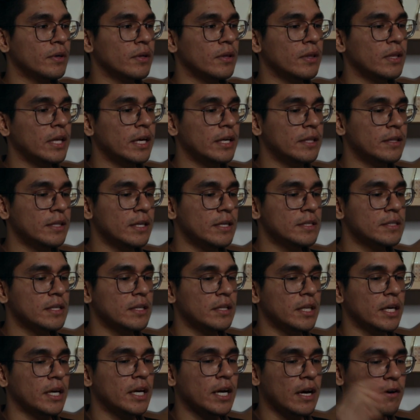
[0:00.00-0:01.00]
like this
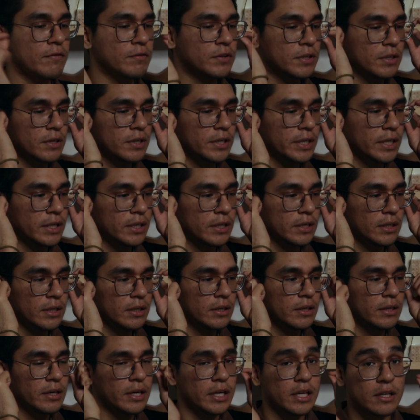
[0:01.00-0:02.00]
and they have their
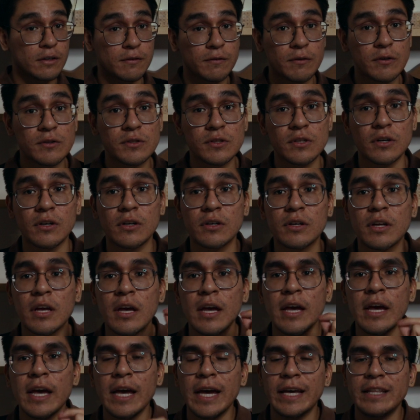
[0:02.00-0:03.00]
earphones on,
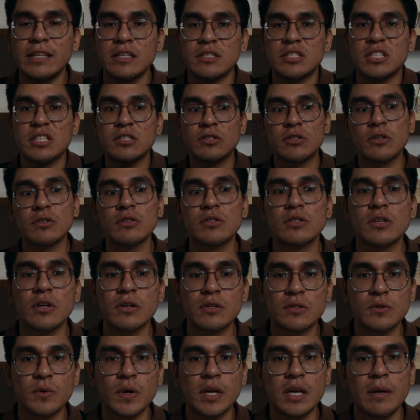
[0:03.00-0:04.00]
and they just don't
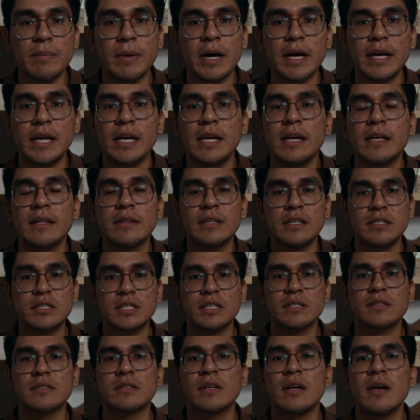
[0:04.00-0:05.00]
talk to anybody, they
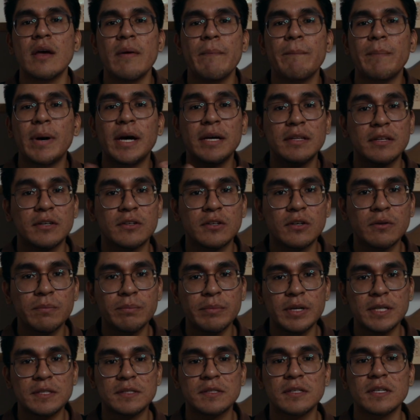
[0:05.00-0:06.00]
just mind their own
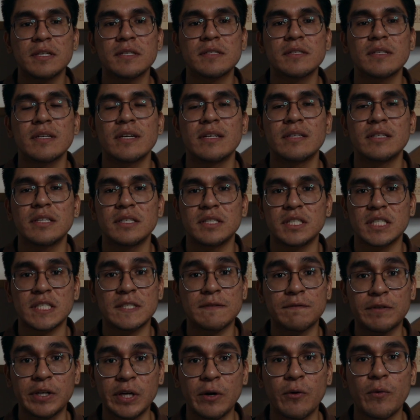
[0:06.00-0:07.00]
business, and they're
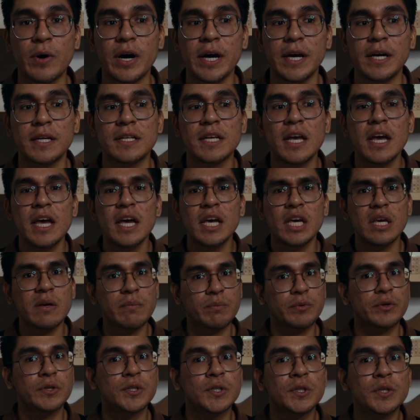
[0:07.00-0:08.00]
just very quiet. In
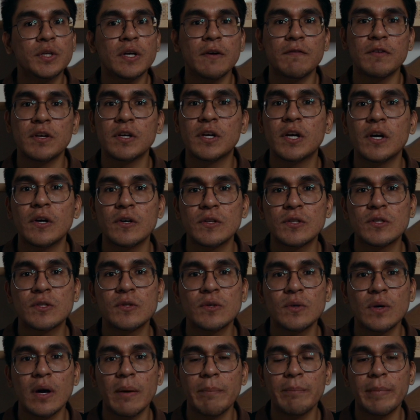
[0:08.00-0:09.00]
Peru, if you go
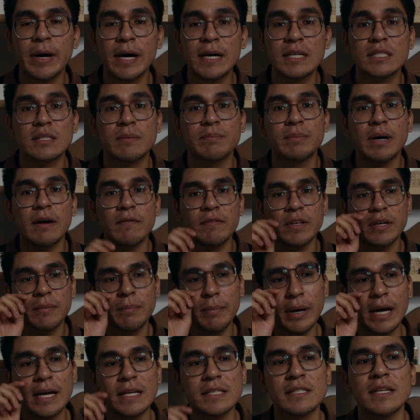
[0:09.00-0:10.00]
to a bus, a public
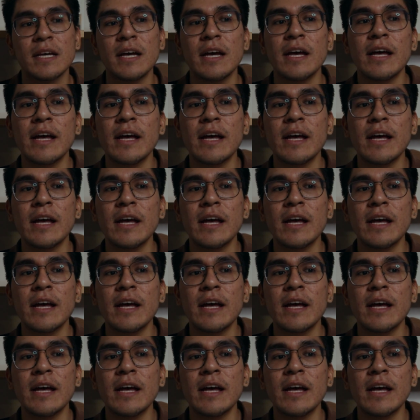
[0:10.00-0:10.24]
bus,